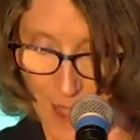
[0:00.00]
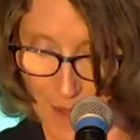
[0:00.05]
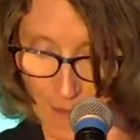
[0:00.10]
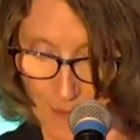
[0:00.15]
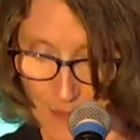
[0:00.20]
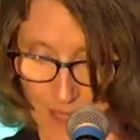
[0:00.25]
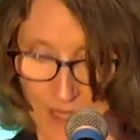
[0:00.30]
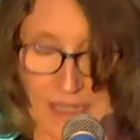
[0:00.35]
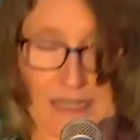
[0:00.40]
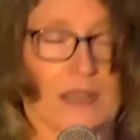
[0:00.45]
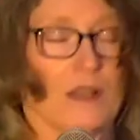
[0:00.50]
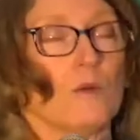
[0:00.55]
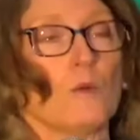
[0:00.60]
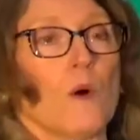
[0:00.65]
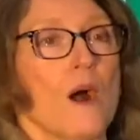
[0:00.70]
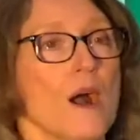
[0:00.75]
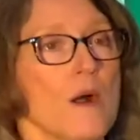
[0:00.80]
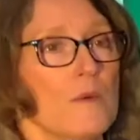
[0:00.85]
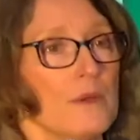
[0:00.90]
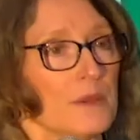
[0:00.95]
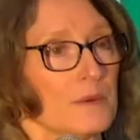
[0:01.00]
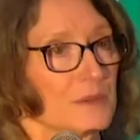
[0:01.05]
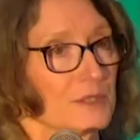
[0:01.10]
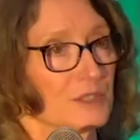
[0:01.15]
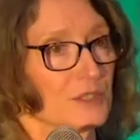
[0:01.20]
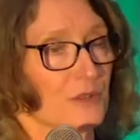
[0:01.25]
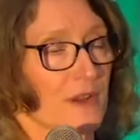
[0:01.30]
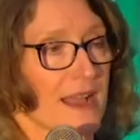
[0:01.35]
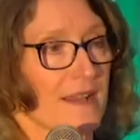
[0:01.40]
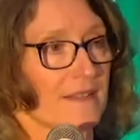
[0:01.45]
But while we were
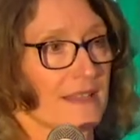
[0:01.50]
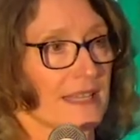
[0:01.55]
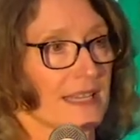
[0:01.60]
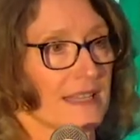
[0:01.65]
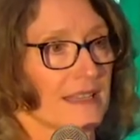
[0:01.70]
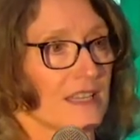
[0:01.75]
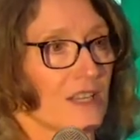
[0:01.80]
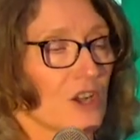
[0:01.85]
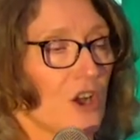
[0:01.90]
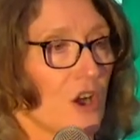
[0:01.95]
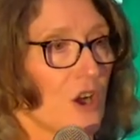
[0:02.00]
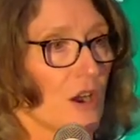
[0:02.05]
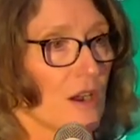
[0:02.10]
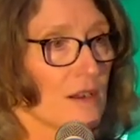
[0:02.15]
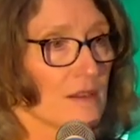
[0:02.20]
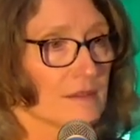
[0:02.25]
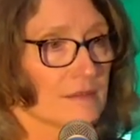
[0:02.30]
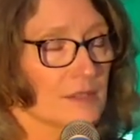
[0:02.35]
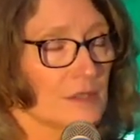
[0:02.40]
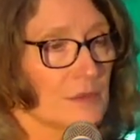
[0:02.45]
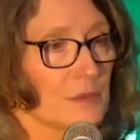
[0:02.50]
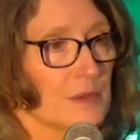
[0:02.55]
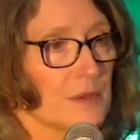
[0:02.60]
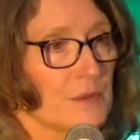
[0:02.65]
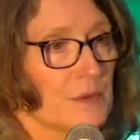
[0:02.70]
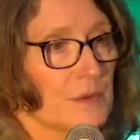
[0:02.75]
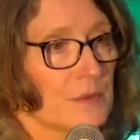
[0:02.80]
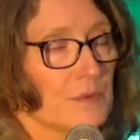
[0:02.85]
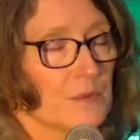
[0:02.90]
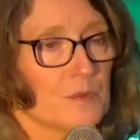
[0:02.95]
traveling in the car and we
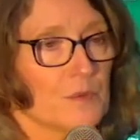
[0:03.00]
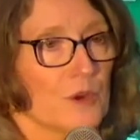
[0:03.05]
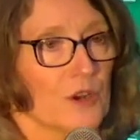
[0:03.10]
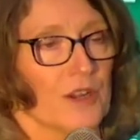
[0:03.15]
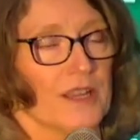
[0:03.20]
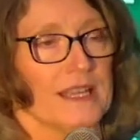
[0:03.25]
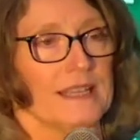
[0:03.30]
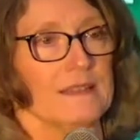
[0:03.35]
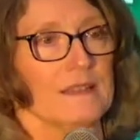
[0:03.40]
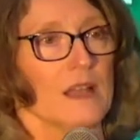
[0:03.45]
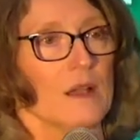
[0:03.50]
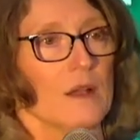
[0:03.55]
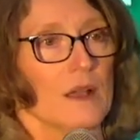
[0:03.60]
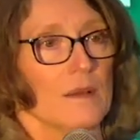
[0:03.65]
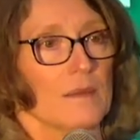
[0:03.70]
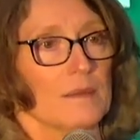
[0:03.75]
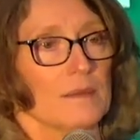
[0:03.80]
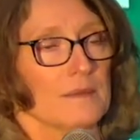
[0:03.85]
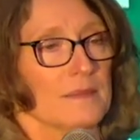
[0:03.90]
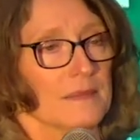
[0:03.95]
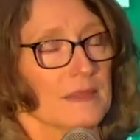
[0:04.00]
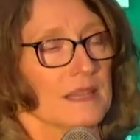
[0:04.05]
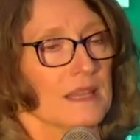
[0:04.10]
were working, um,